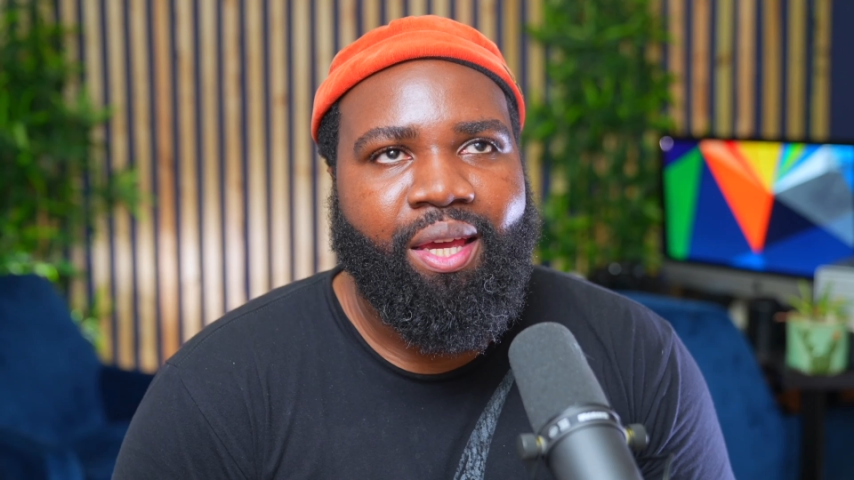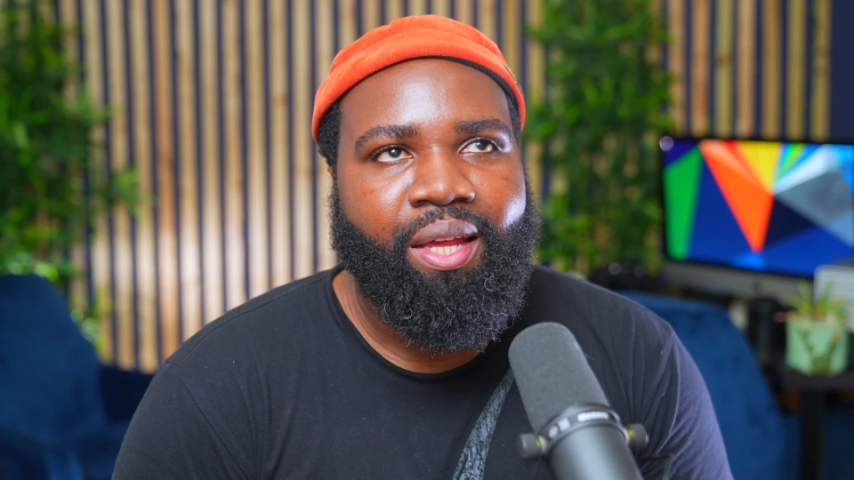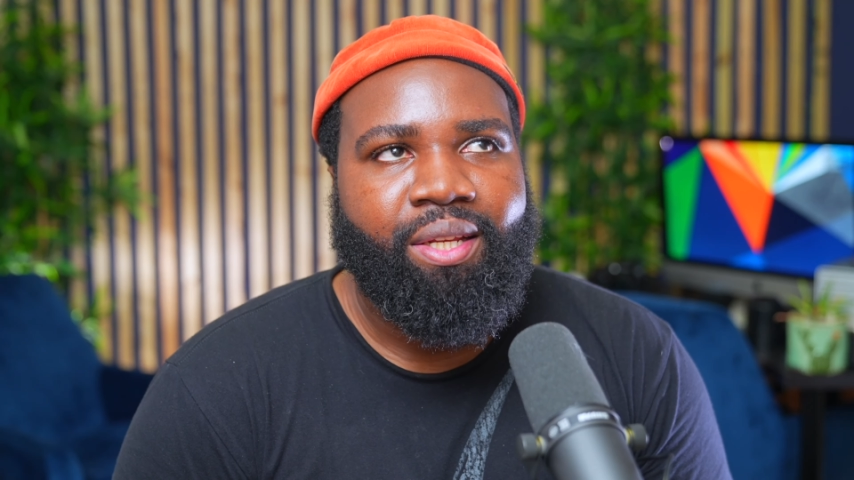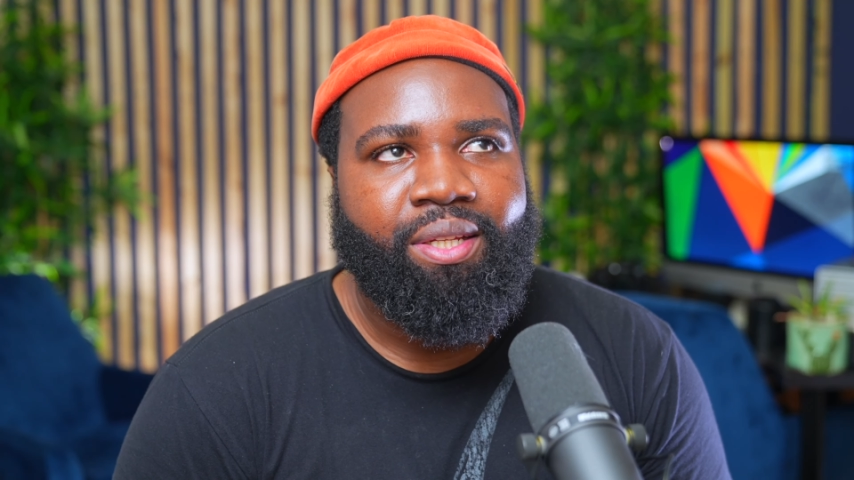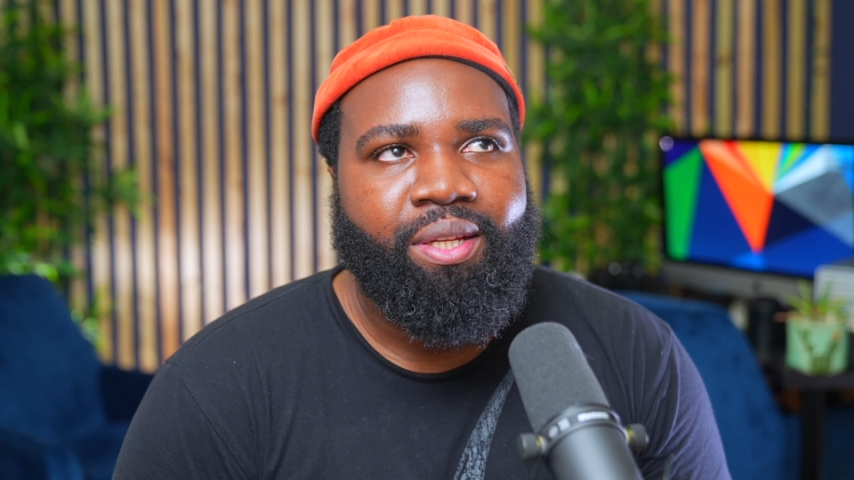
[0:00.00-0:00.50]

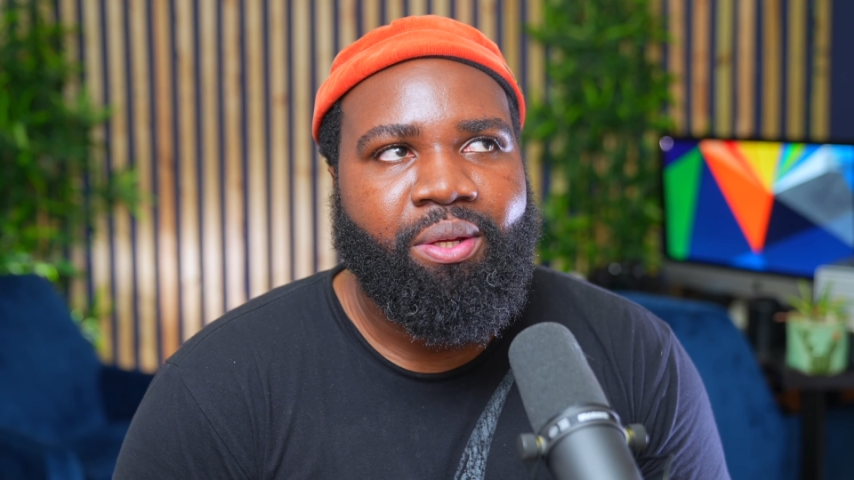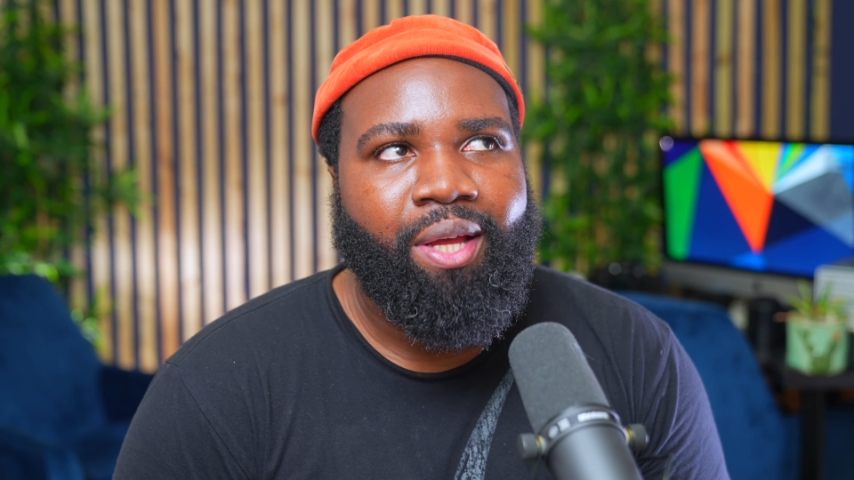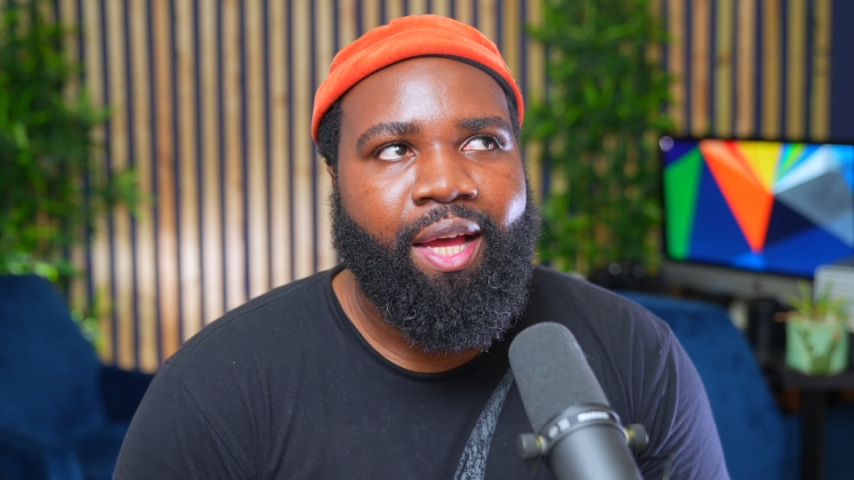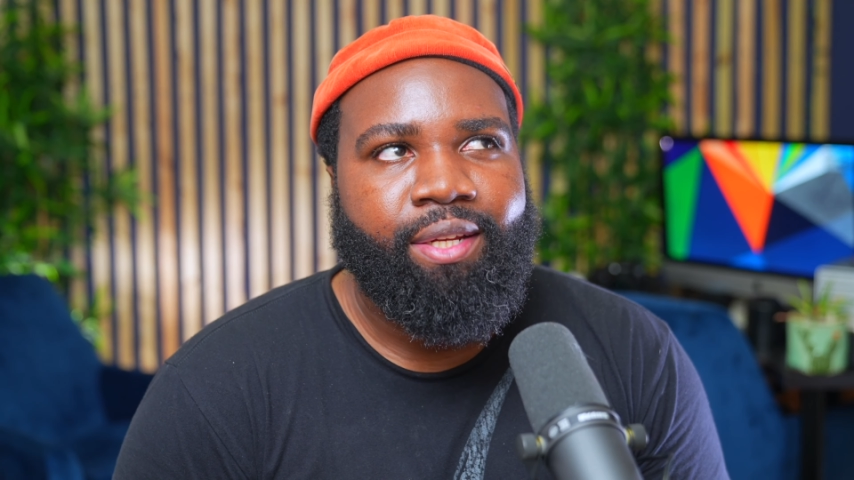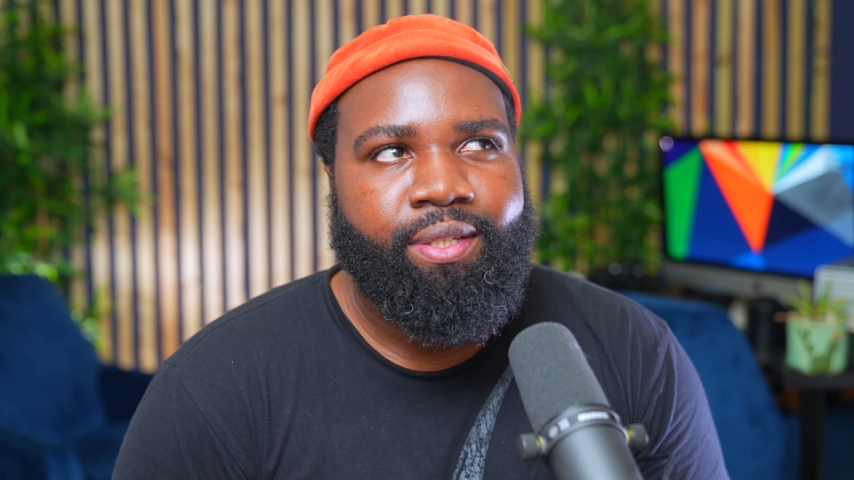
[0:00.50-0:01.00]
And
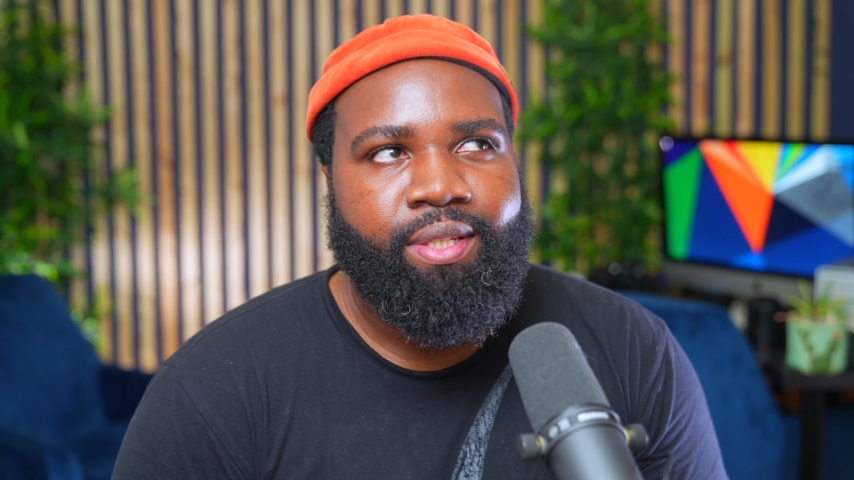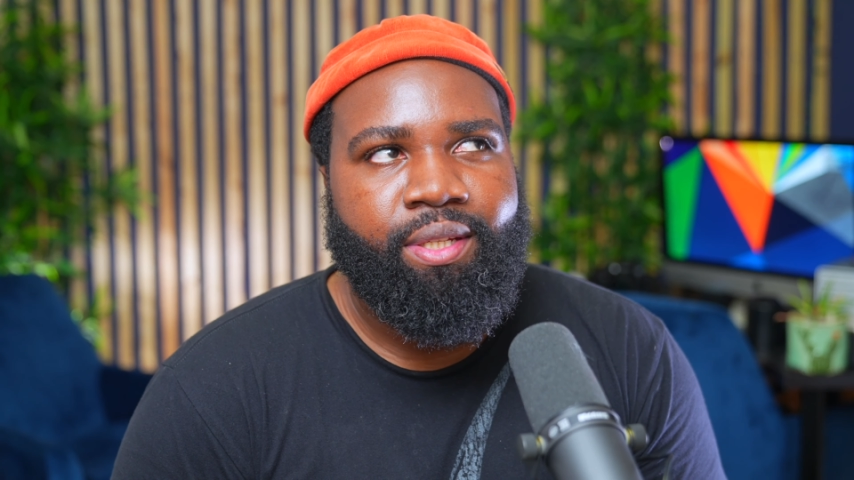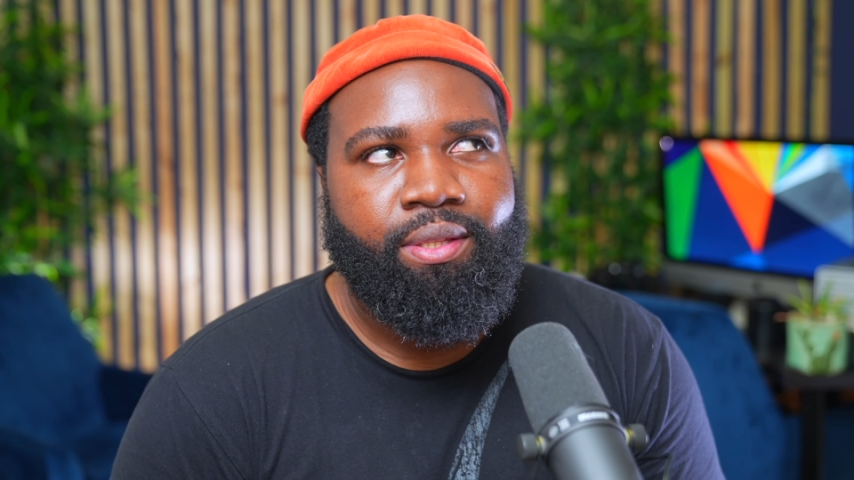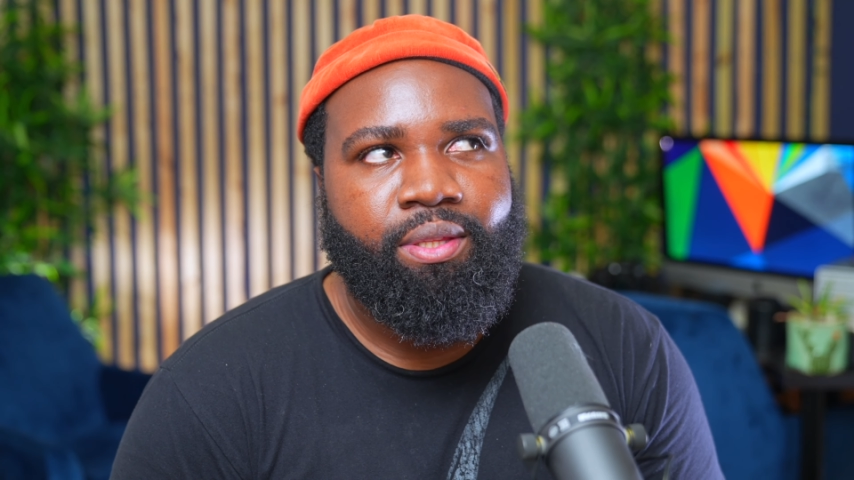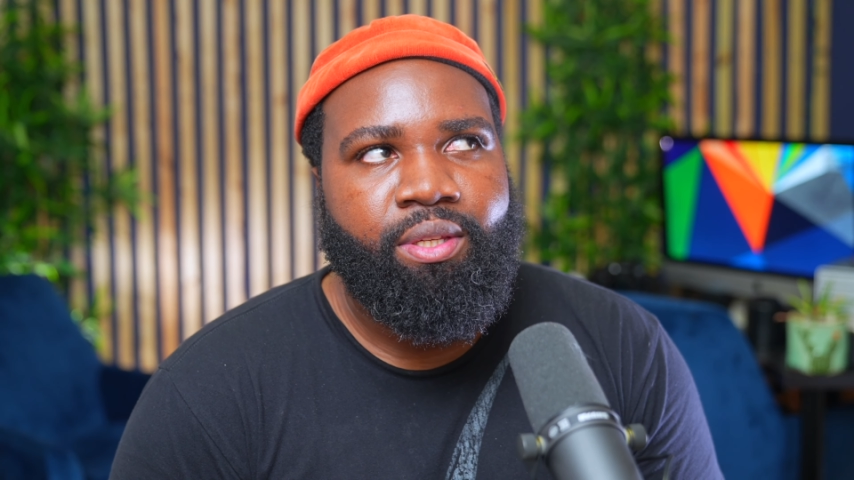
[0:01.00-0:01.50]
I
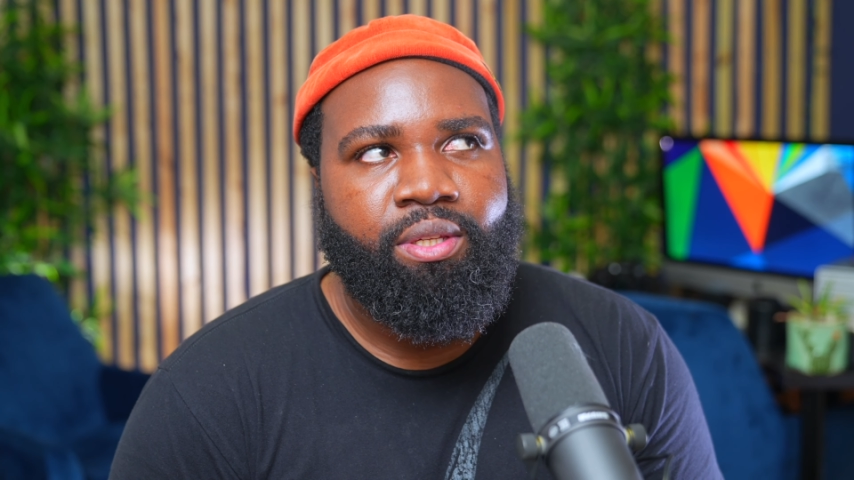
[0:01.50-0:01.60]
did